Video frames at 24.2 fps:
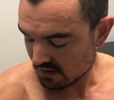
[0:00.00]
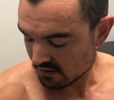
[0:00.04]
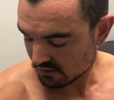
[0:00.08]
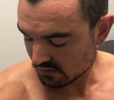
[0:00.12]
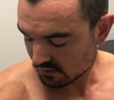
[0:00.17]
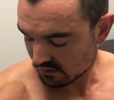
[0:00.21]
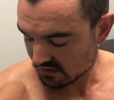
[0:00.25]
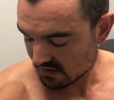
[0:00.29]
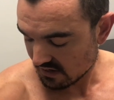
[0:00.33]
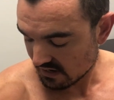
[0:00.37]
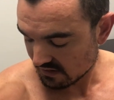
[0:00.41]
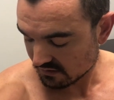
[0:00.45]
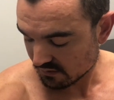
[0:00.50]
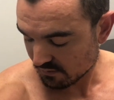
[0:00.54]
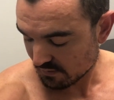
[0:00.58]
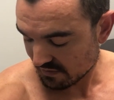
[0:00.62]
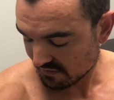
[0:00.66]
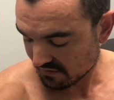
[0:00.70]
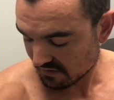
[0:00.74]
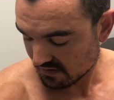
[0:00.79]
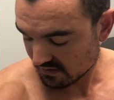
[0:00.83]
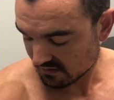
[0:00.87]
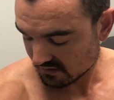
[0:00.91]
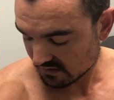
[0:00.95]
So what's nice
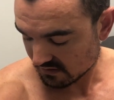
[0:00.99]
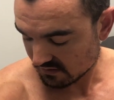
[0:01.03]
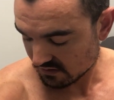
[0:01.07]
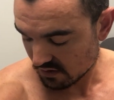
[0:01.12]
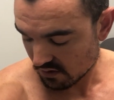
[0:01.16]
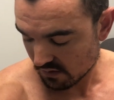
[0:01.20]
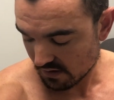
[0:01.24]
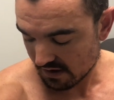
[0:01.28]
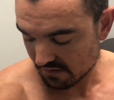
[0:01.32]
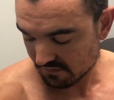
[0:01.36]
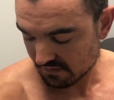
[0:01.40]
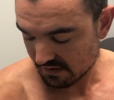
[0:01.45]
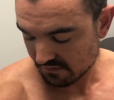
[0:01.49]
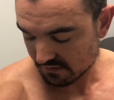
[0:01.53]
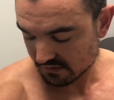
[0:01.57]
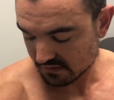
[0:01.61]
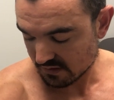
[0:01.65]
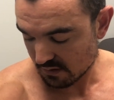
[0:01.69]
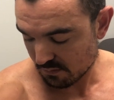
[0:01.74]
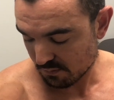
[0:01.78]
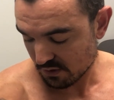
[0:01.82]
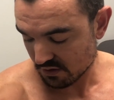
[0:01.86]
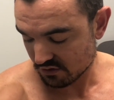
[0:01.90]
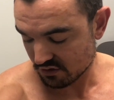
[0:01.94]
about this is you don't have to have a
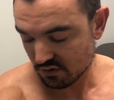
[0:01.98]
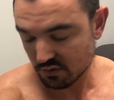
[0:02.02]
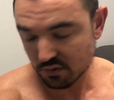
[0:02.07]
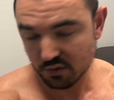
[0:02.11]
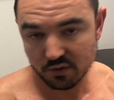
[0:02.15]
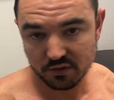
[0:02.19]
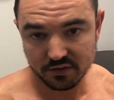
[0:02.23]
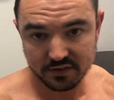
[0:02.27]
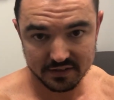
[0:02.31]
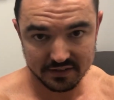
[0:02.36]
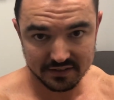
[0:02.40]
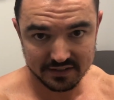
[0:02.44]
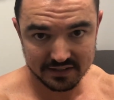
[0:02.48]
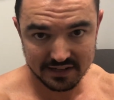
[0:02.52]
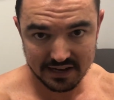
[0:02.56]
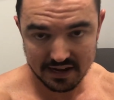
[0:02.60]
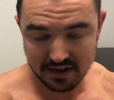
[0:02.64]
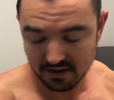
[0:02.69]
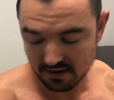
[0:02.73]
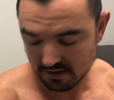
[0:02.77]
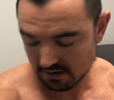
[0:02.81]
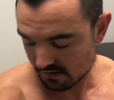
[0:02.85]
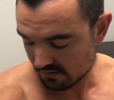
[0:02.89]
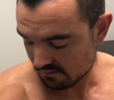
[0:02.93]
separate tool to
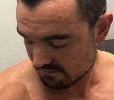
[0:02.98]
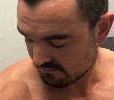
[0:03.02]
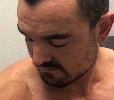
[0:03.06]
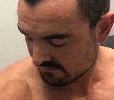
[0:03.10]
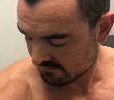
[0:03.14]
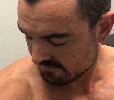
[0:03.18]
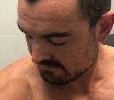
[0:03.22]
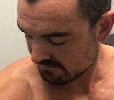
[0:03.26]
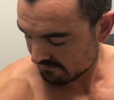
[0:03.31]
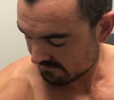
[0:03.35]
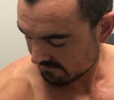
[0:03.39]
scan.